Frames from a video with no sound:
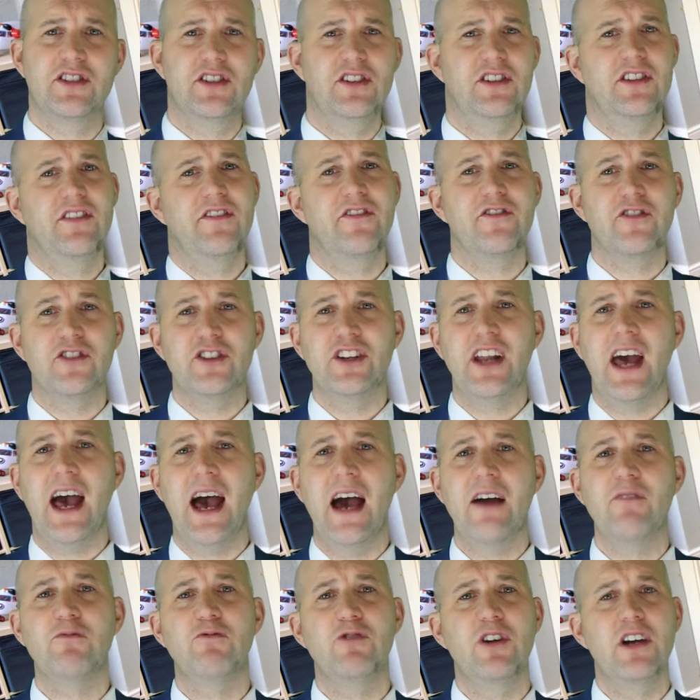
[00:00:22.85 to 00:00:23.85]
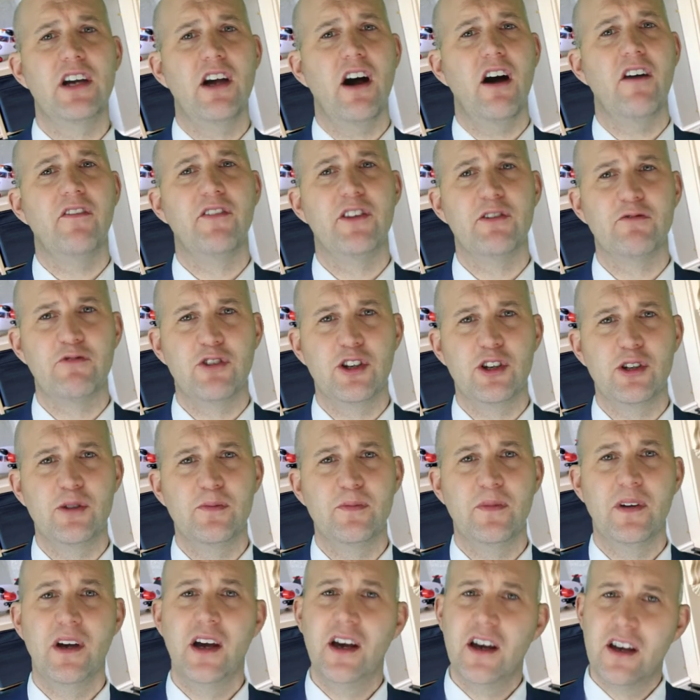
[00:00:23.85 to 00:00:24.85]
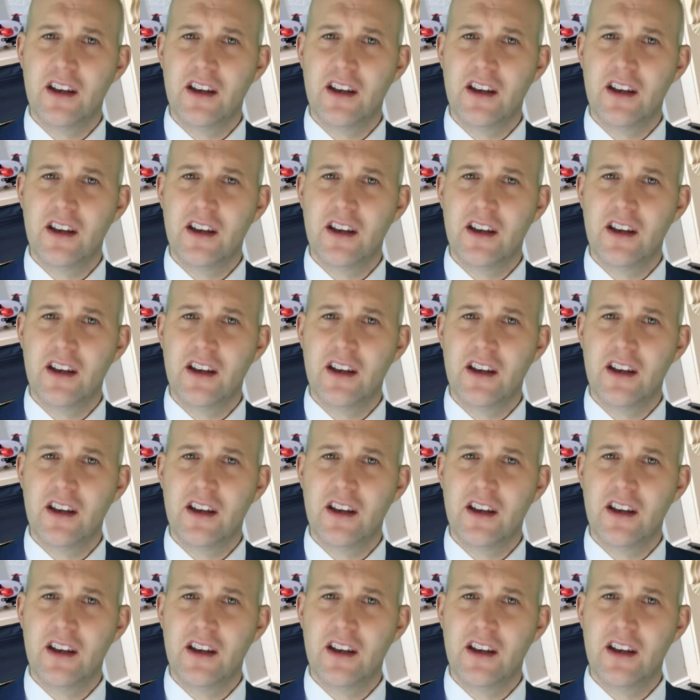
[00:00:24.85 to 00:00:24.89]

to the front and rear of the room,